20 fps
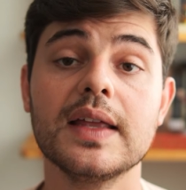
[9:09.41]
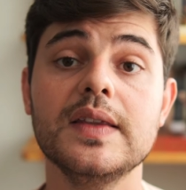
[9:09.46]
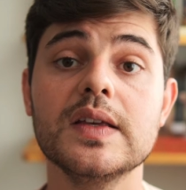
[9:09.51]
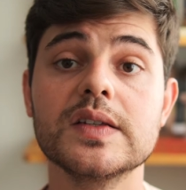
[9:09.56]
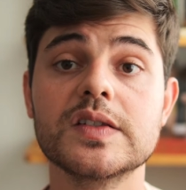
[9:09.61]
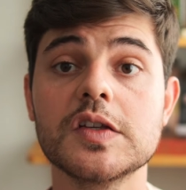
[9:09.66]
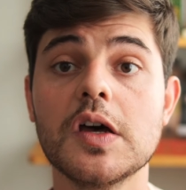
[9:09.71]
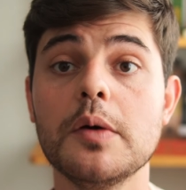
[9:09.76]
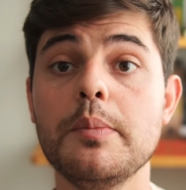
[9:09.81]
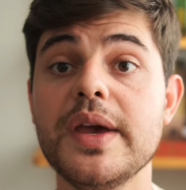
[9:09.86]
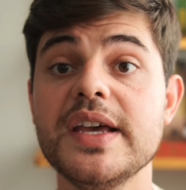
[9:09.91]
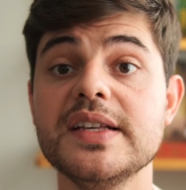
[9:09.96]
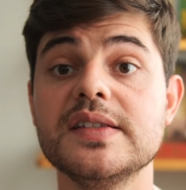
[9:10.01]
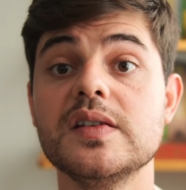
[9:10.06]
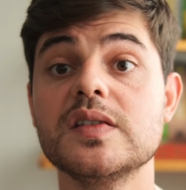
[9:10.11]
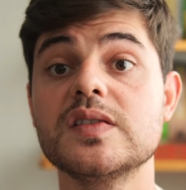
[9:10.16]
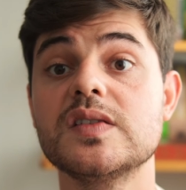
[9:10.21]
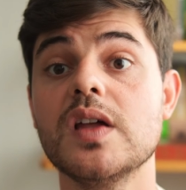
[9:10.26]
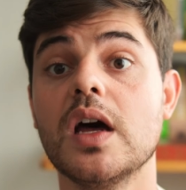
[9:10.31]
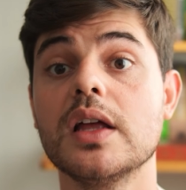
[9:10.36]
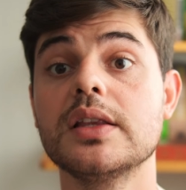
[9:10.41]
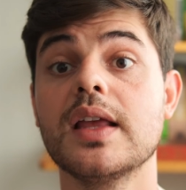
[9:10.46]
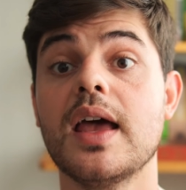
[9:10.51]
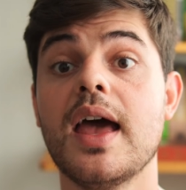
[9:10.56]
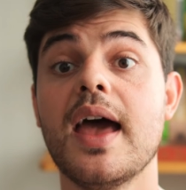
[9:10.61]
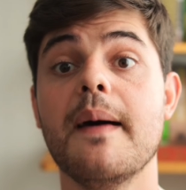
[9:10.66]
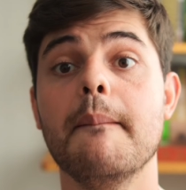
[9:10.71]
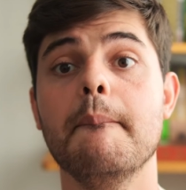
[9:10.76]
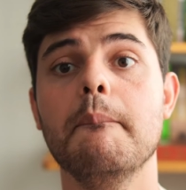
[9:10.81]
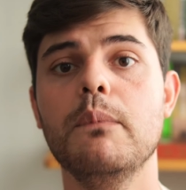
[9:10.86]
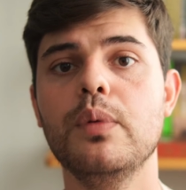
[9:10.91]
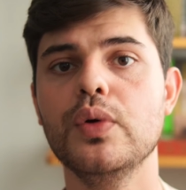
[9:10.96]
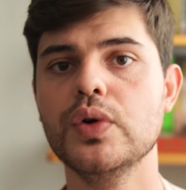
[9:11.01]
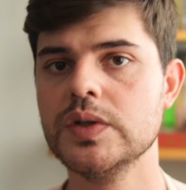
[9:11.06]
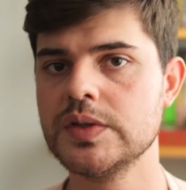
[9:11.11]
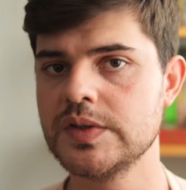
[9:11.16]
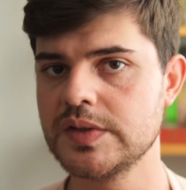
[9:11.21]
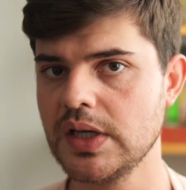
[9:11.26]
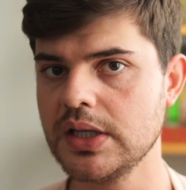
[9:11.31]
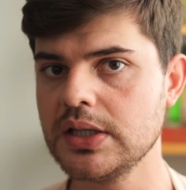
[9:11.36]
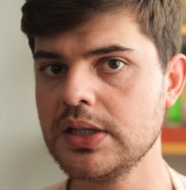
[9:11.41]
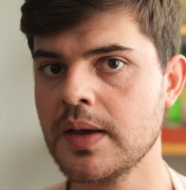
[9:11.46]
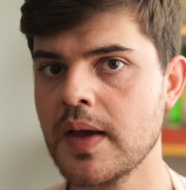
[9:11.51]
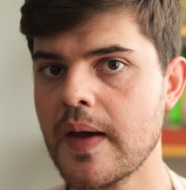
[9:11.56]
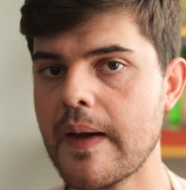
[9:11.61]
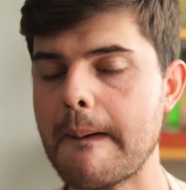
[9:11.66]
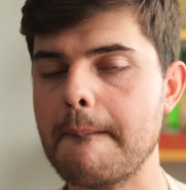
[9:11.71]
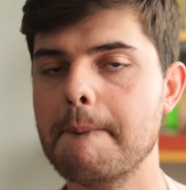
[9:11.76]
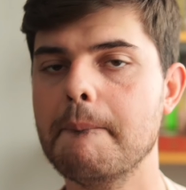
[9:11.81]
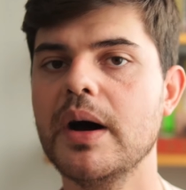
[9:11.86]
The sub-bass is not boosted,